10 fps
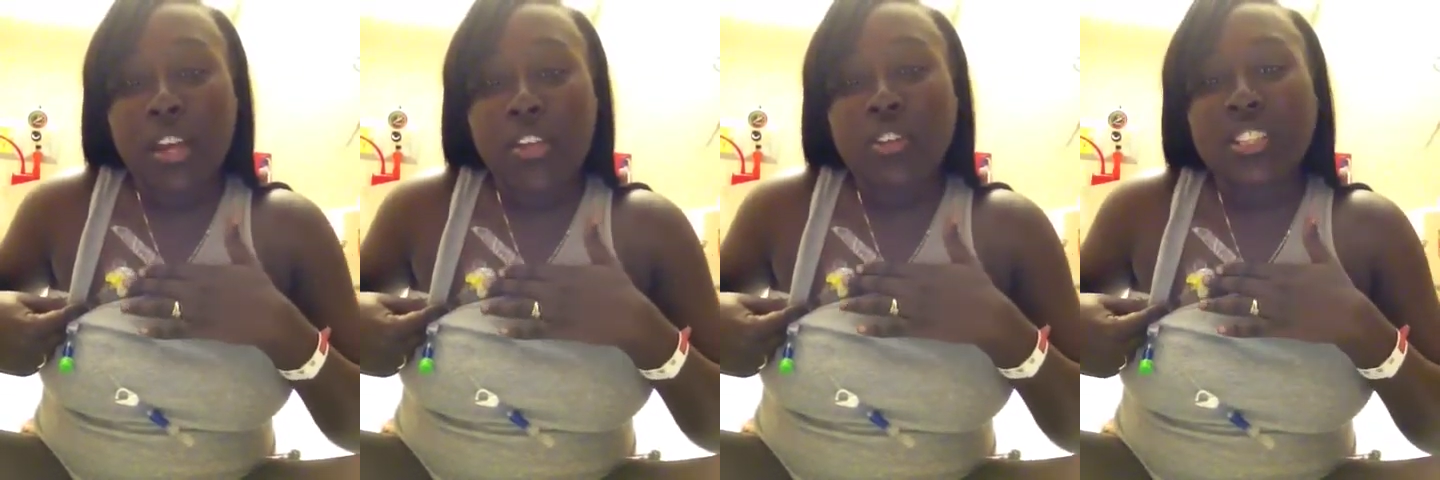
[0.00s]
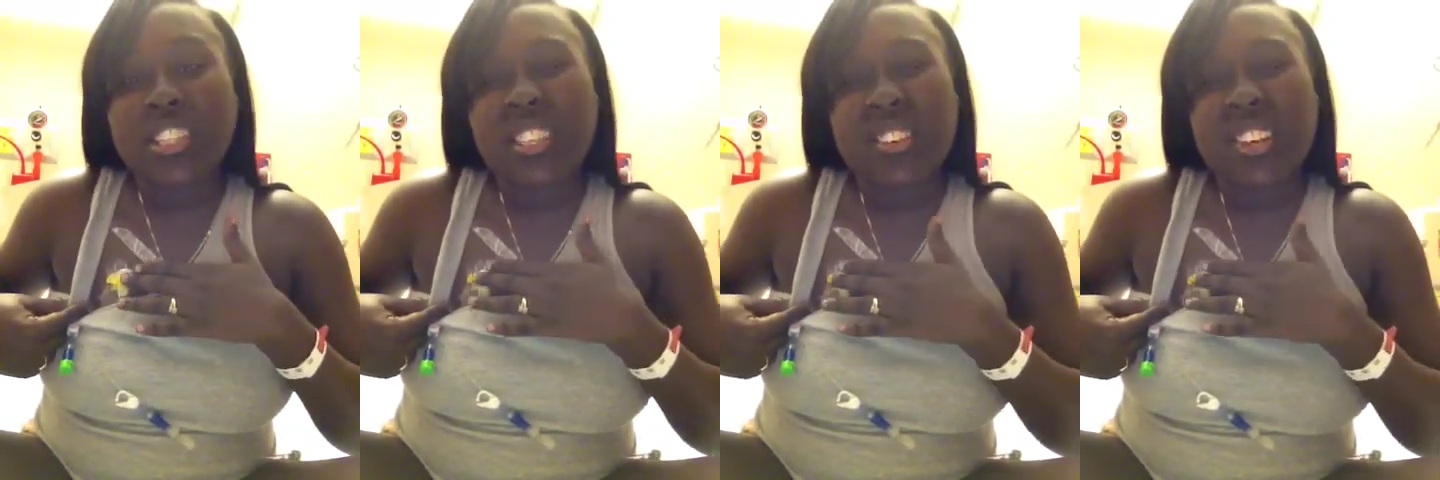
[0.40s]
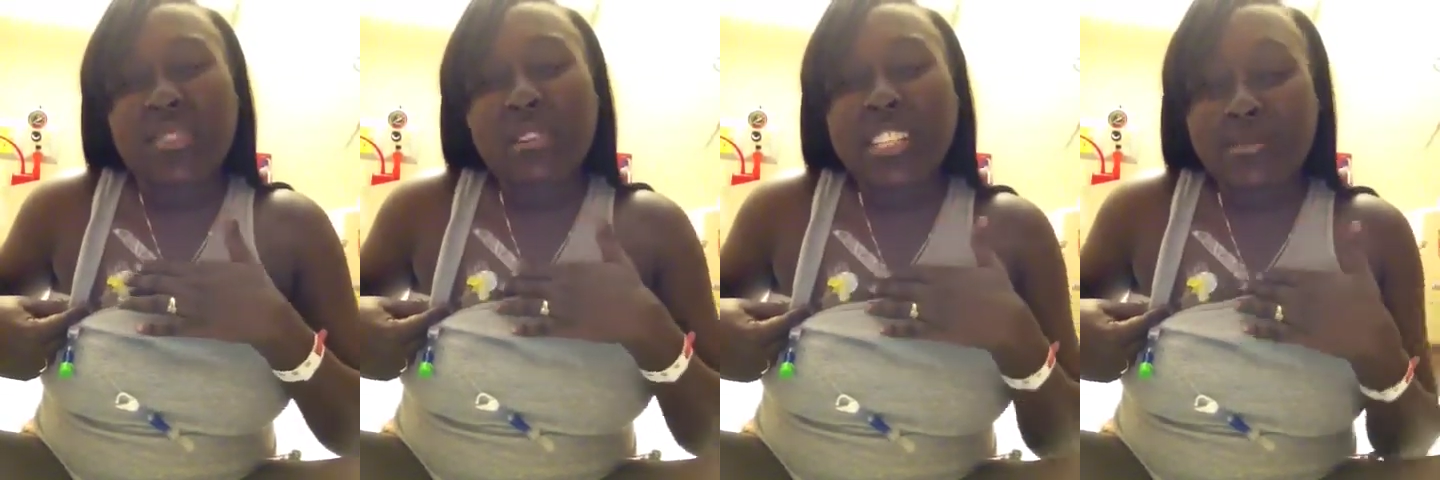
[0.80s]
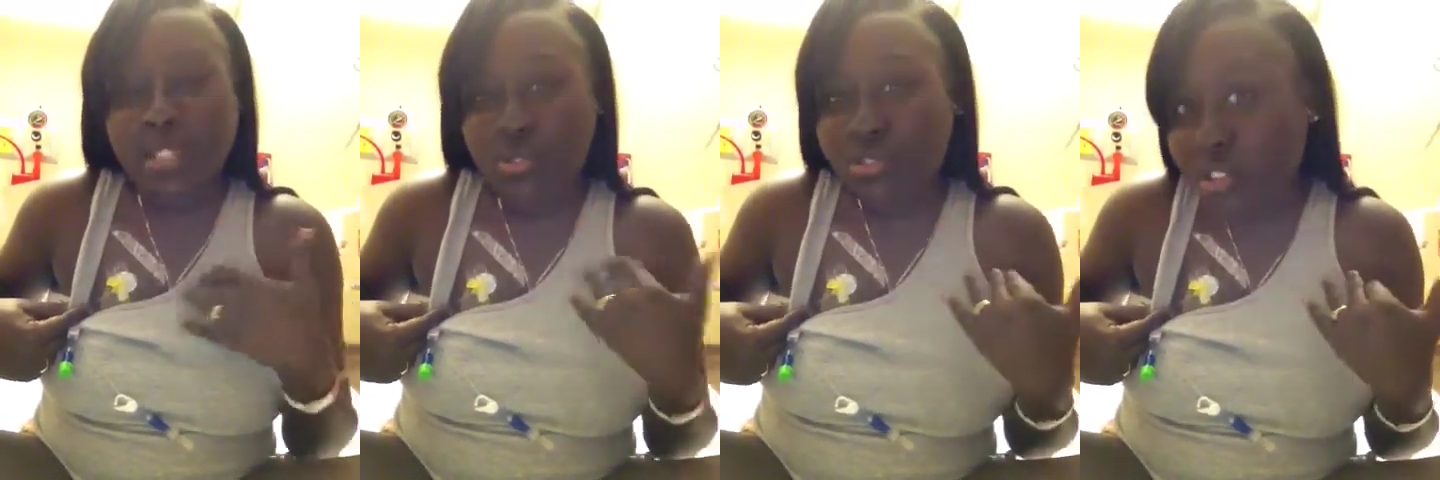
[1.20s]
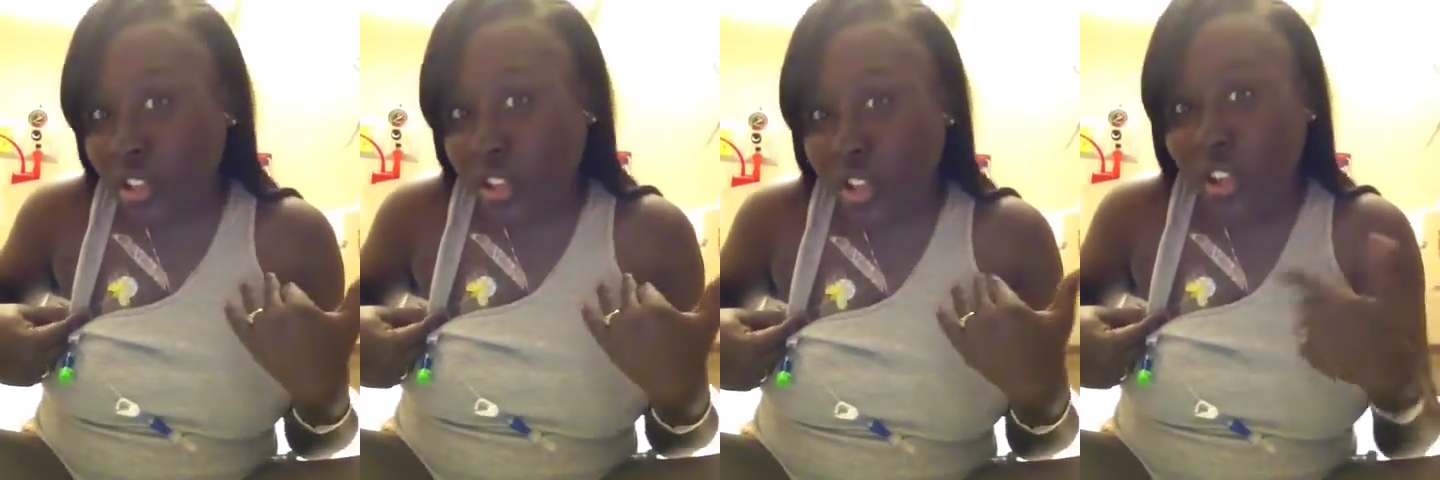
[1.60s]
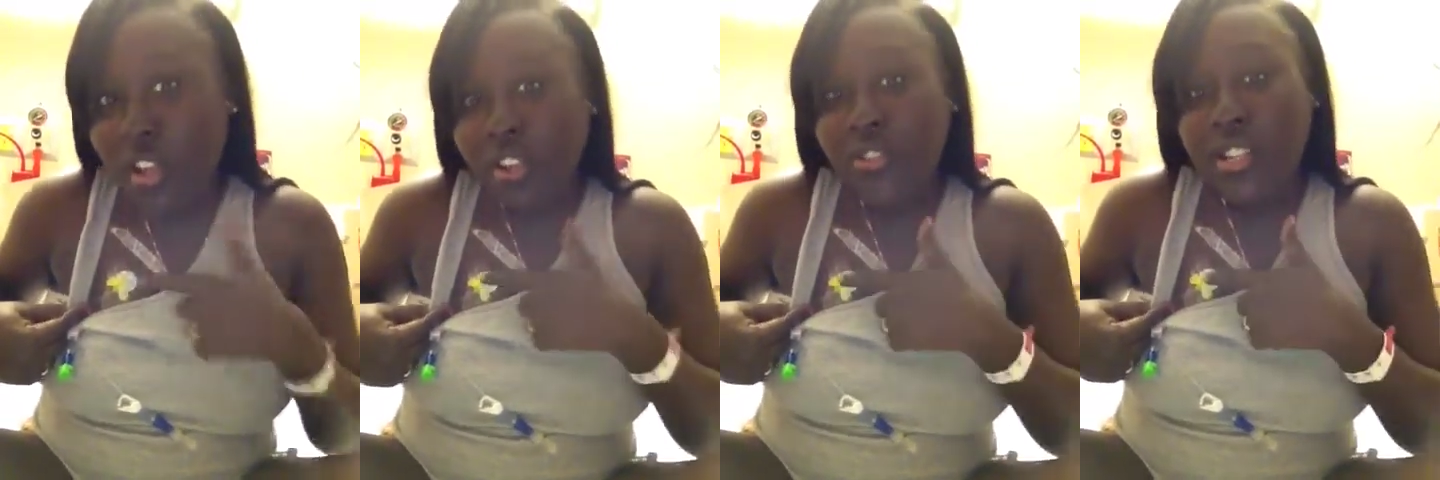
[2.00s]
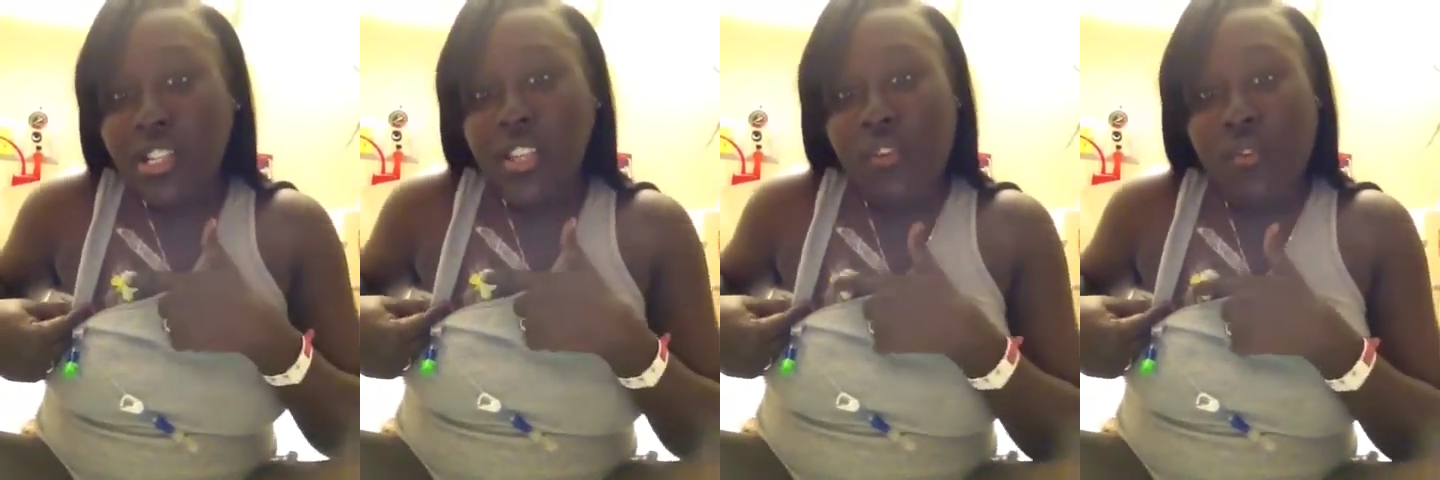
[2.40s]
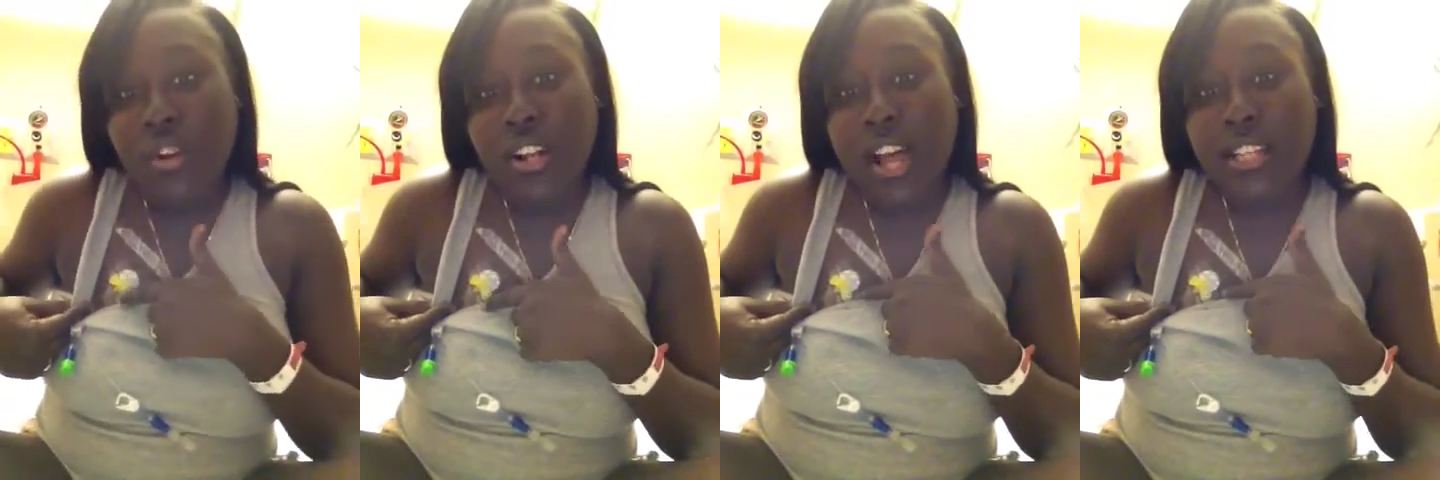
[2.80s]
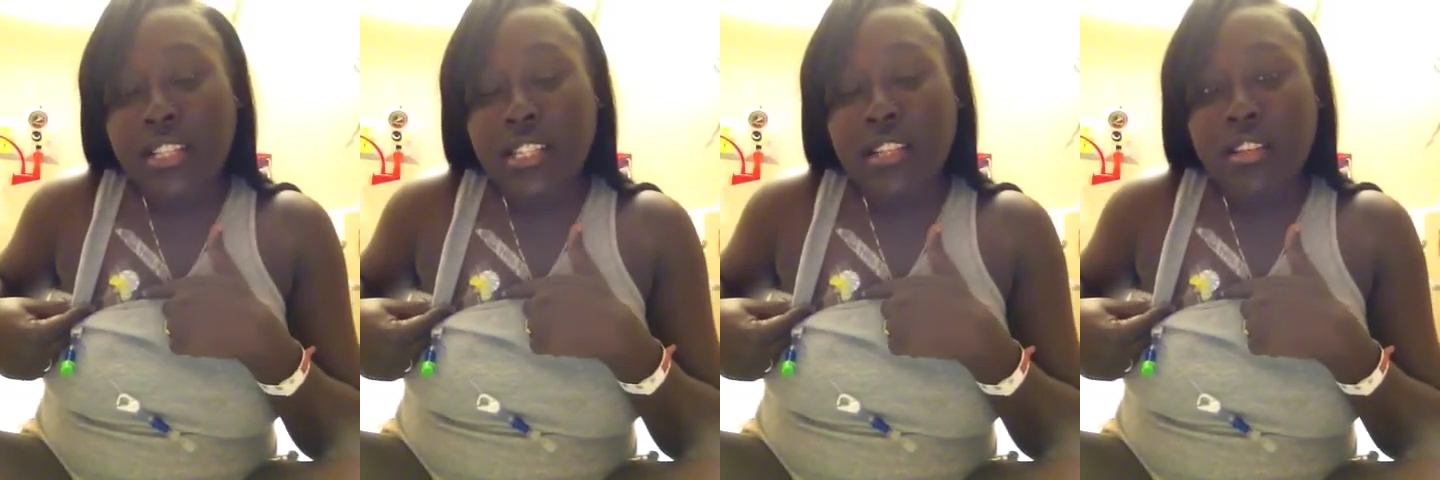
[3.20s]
And you can see because I'm so skinny, you can see the 4 dots.